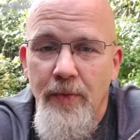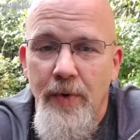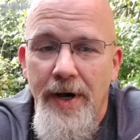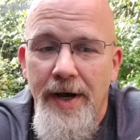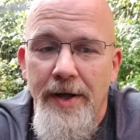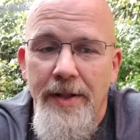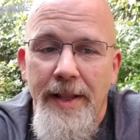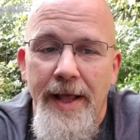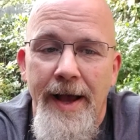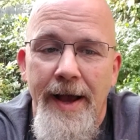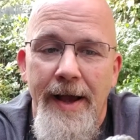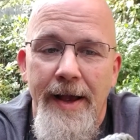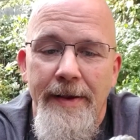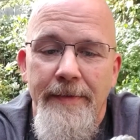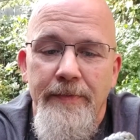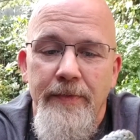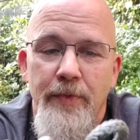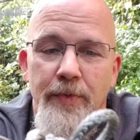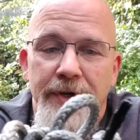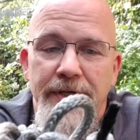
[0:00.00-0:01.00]
while
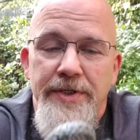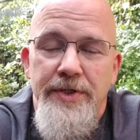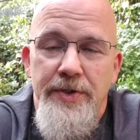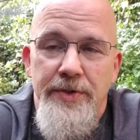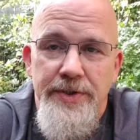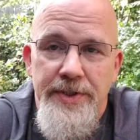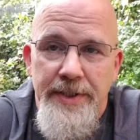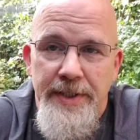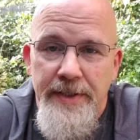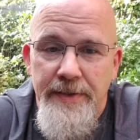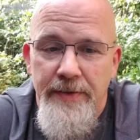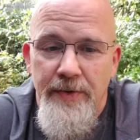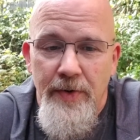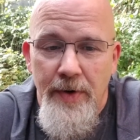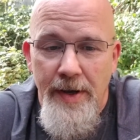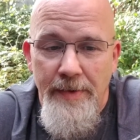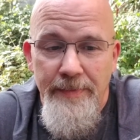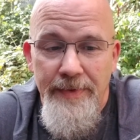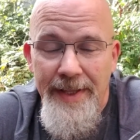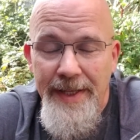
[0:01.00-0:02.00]
I'm reducing
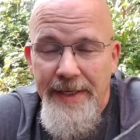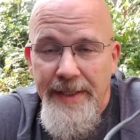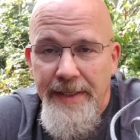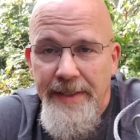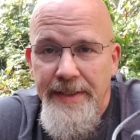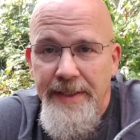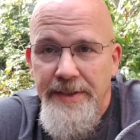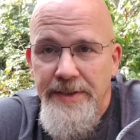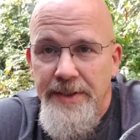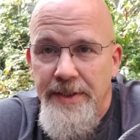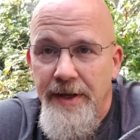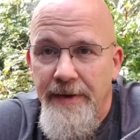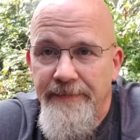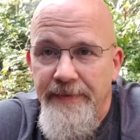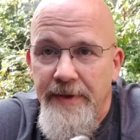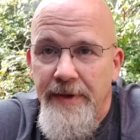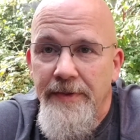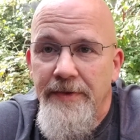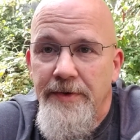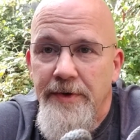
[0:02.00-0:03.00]
or I'm letting the tension
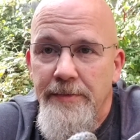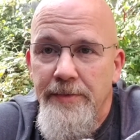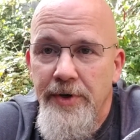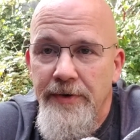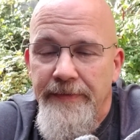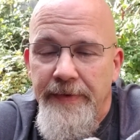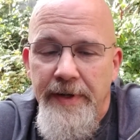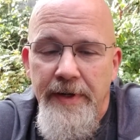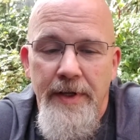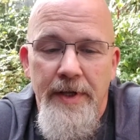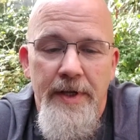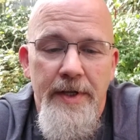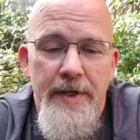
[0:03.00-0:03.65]
off the other to move it.